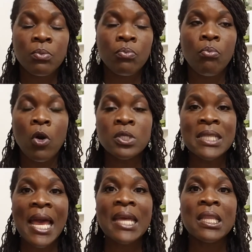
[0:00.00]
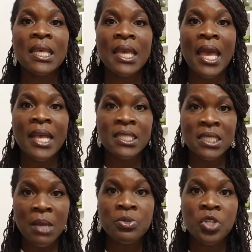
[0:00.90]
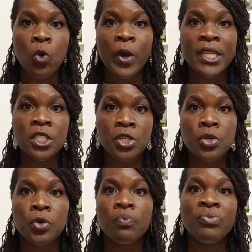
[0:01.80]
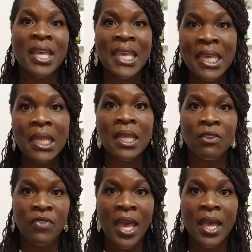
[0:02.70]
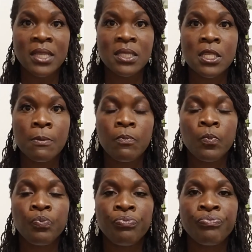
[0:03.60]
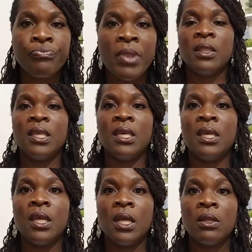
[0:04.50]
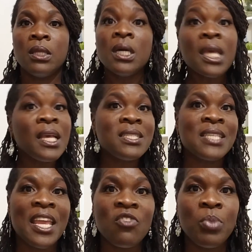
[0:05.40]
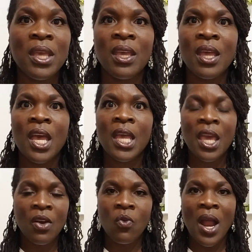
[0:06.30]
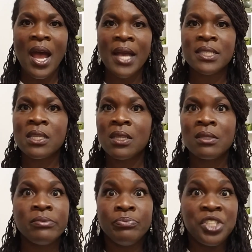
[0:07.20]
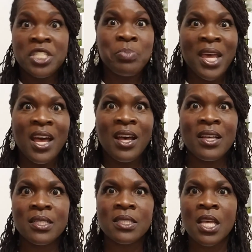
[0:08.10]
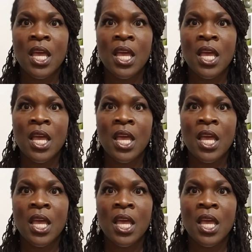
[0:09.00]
most likely is subsequent to the healing phase. The looking state of being can arise just because